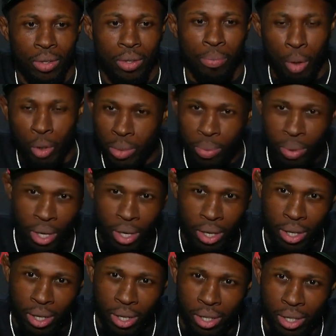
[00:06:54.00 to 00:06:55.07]
Multiplayer
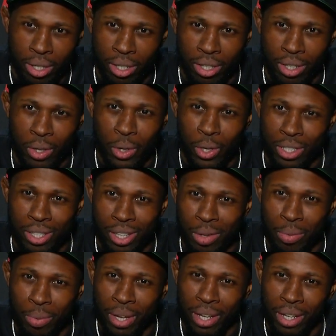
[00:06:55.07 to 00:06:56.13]
or single
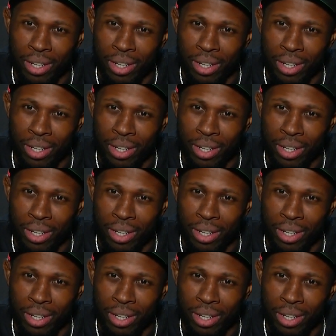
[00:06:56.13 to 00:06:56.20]
player?